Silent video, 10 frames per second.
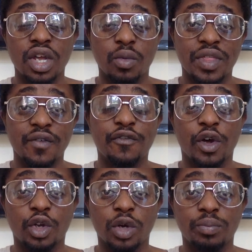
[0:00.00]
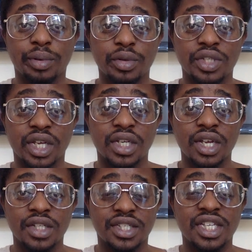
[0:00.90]
within Final Cut Pro 10
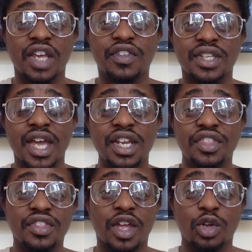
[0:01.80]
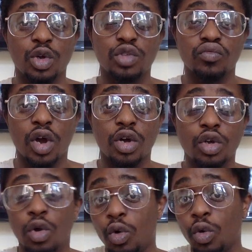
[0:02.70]
to see if there's anything that goes wrong
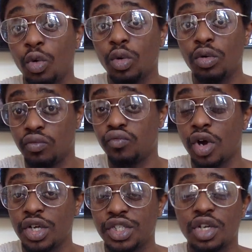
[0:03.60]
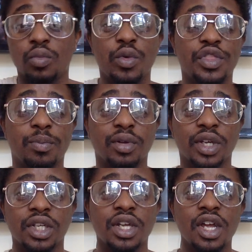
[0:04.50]
or right with the plugin